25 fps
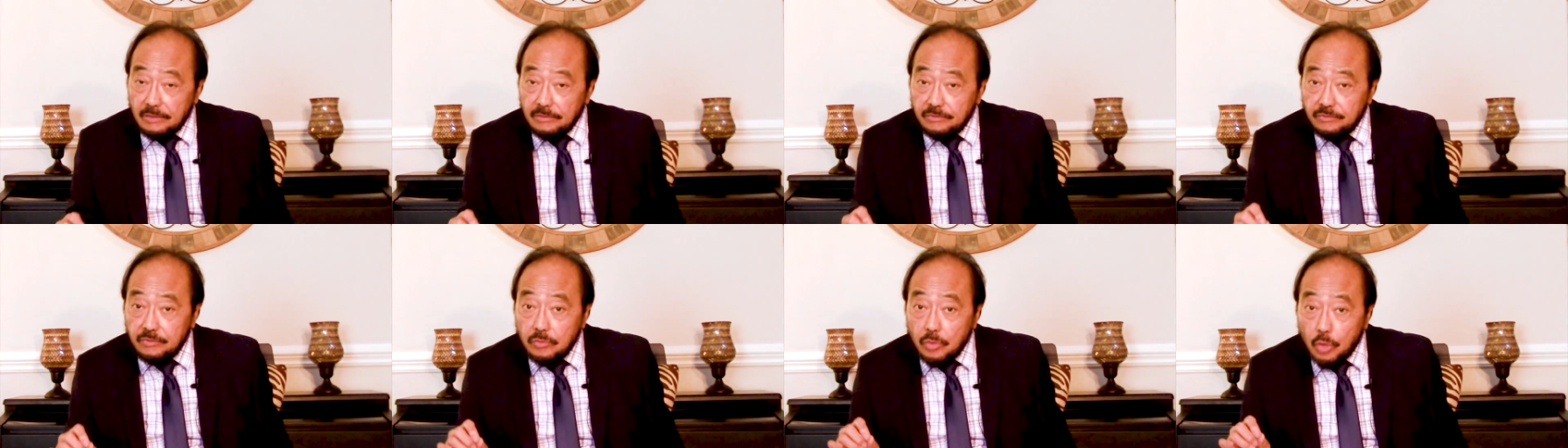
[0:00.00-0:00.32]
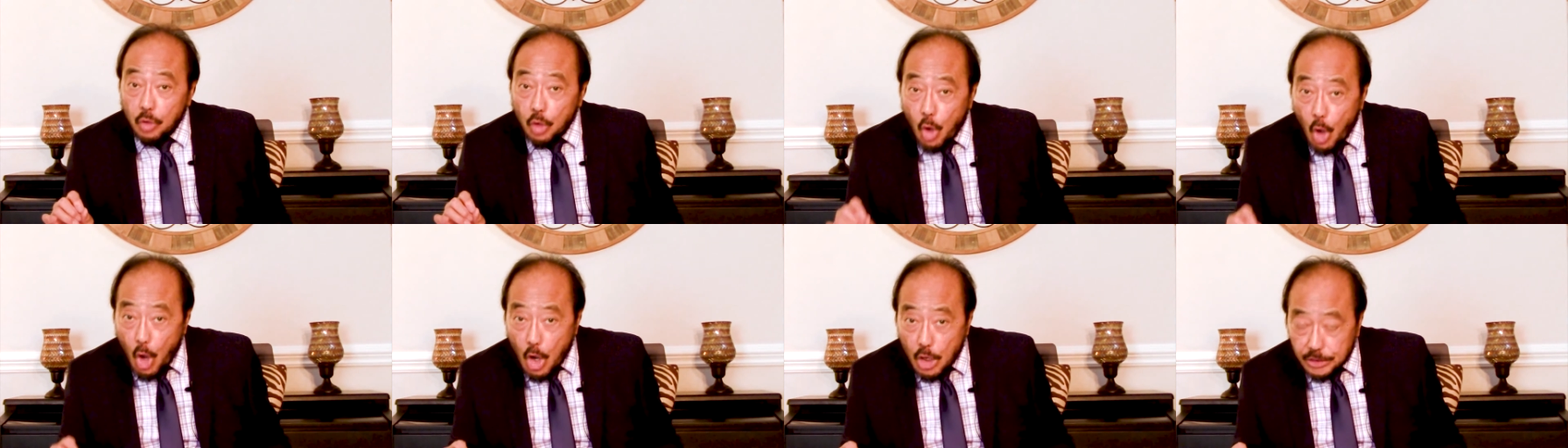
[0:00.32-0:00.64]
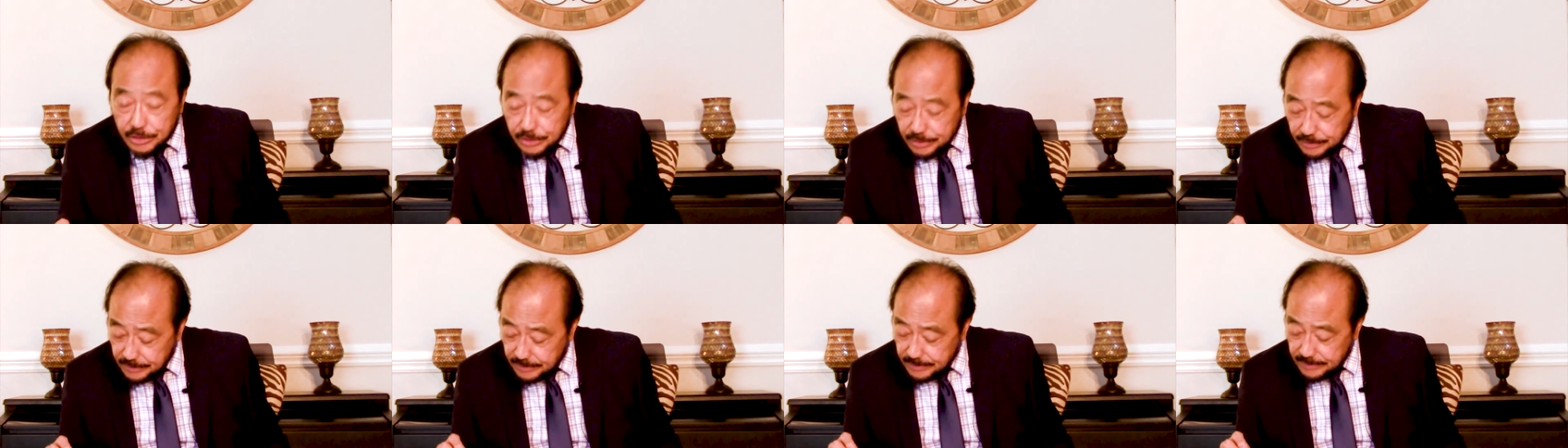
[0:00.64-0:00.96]

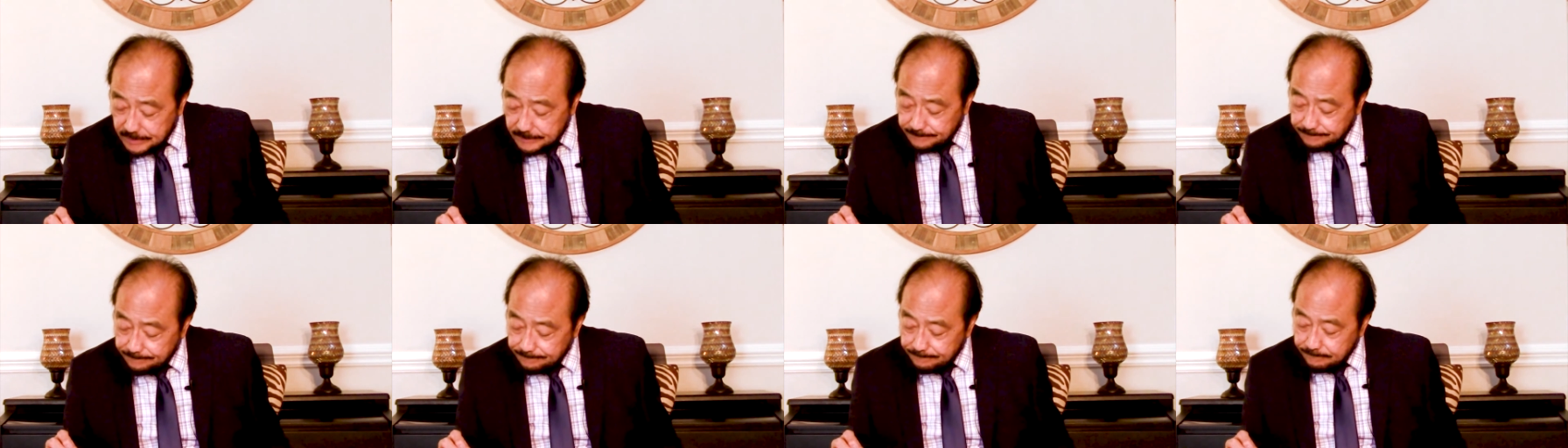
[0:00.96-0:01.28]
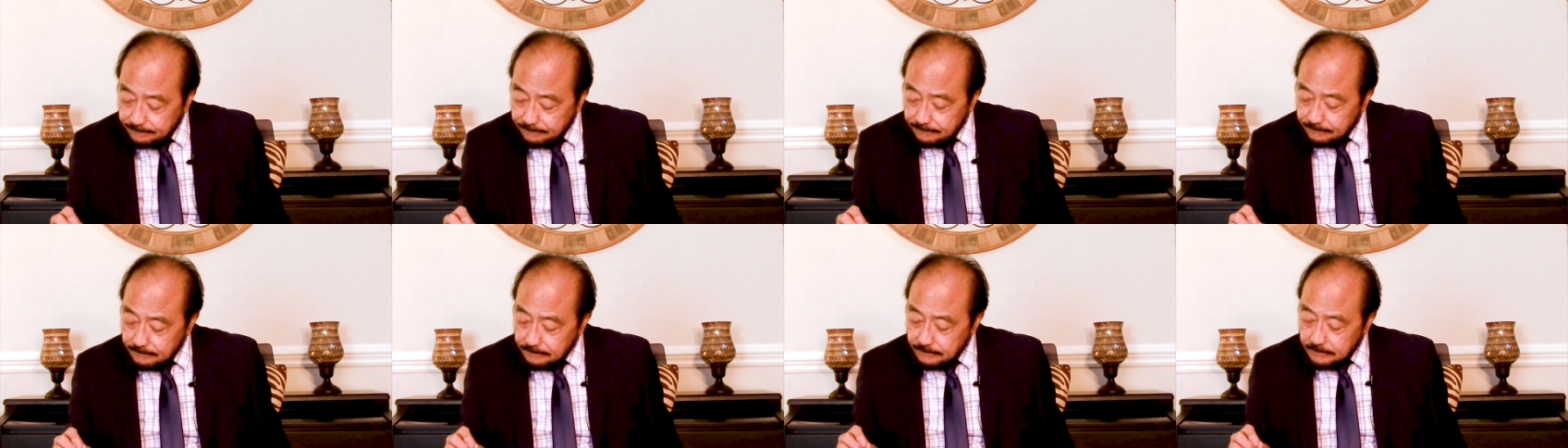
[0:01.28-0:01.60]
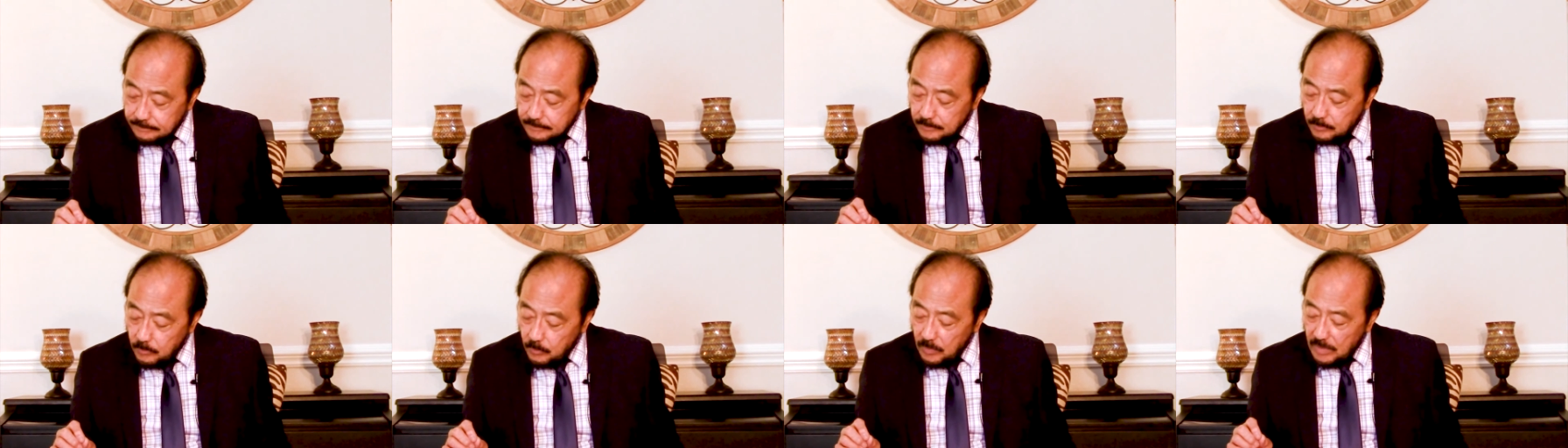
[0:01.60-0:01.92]
lost.
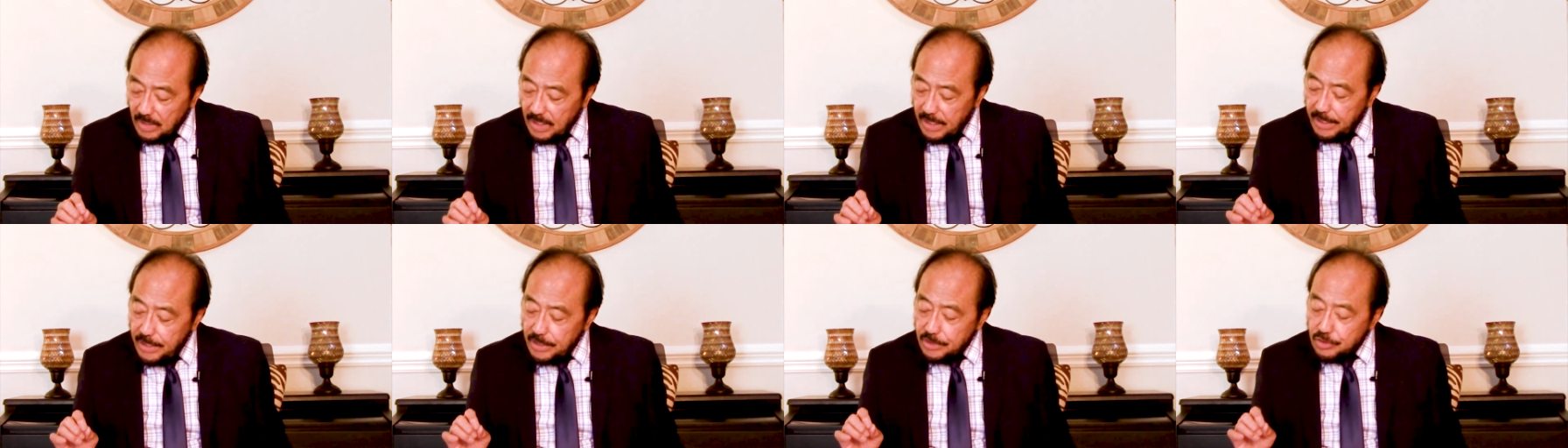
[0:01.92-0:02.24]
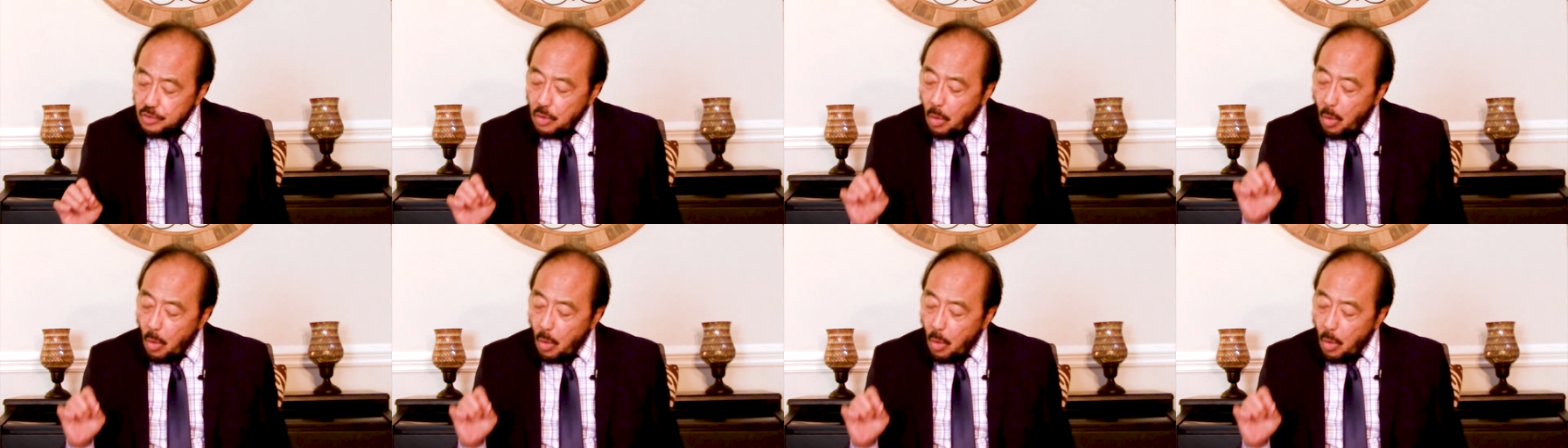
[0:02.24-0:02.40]
His